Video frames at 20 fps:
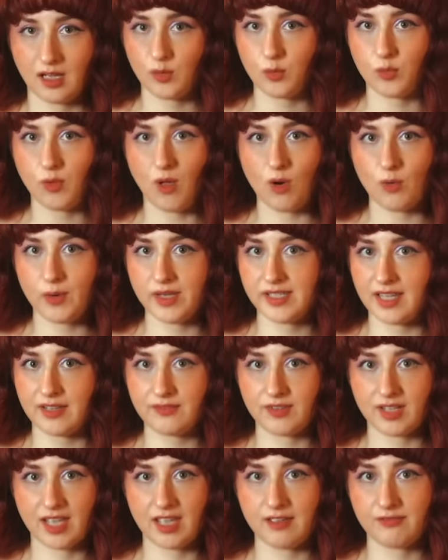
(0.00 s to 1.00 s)
I will always
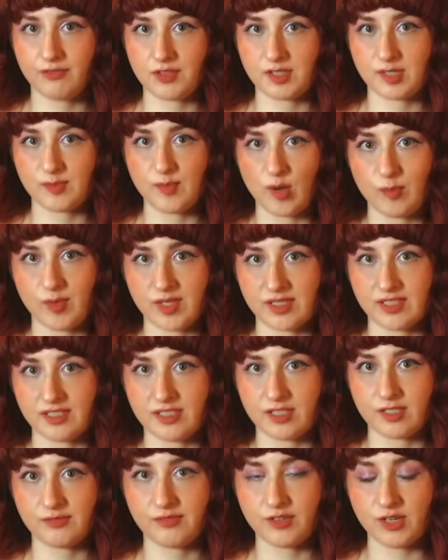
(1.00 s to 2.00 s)
advocate for the small
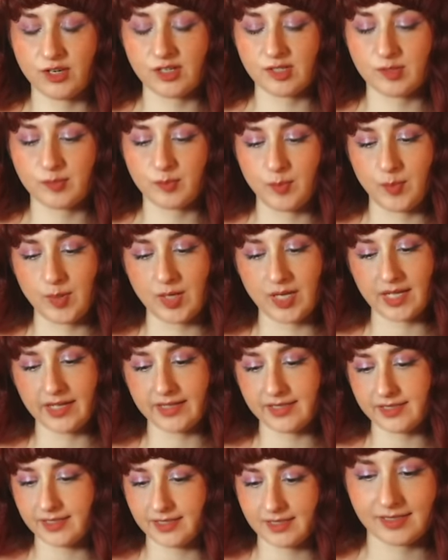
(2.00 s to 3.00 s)
businesses first,
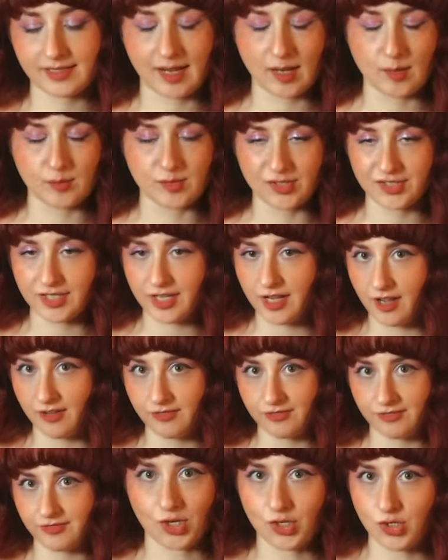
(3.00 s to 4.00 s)
but times are
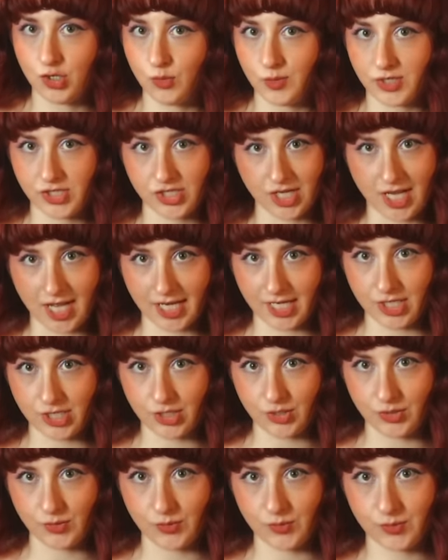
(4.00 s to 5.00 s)
tough. Do what you gotta
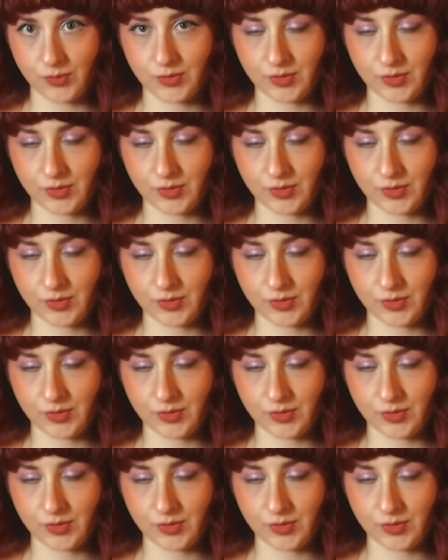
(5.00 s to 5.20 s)
do.